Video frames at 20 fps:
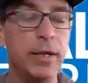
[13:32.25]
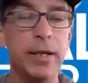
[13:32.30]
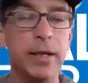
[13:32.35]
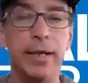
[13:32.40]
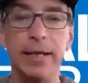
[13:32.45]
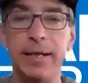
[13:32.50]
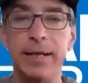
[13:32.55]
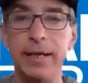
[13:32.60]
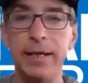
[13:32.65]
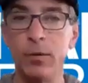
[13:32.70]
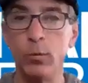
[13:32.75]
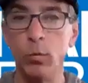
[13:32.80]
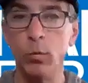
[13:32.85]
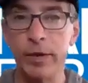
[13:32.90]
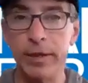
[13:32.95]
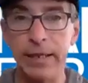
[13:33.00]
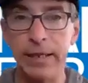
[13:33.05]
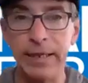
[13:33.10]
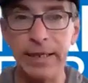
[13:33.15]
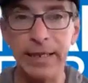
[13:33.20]
And again,
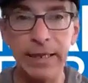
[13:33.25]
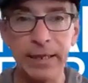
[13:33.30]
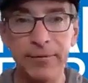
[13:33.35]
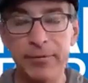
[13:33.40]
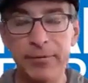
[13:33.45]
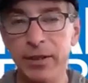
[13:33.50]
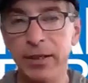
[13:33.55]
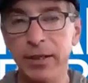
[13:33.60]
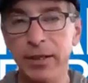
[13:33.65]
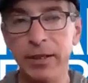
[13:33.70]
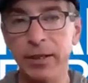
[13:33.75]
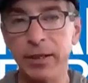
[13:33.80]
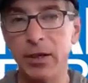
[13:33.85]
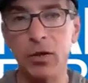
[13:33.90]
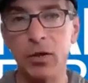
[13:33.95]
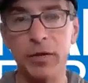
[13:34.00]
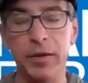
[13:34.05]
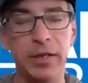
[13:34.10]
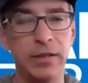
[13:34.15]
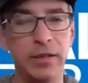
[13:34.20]
we're giving in
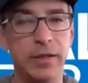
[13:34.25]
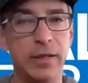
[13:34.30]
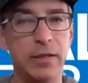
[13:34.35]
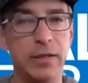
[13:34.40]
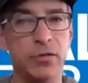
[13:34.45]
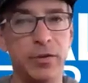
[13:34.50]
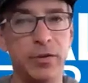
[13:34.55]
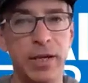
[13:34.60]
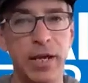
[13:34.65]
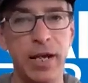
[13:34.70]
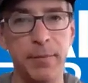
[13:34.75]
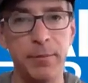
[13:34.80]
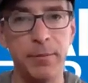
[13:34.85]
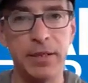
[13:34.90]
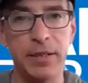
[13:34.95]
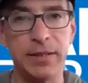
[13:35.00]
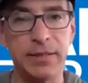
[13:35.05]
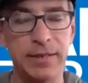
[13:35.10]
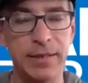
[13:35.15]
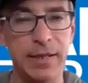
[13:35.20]
all these are not
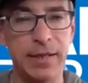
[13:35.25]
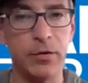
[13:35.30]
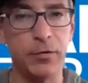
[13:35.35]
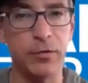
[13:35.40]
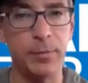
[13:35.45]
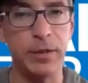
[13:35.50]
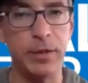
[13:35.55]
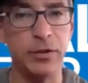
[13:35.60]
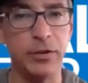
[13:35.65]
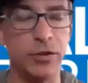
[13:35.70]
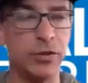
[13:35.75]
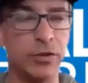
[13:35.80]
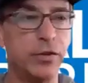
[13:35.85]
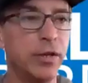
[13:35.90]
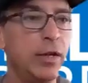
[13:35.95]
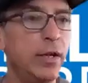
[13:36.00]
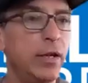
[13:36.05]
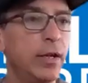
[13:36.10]
big sales pitches.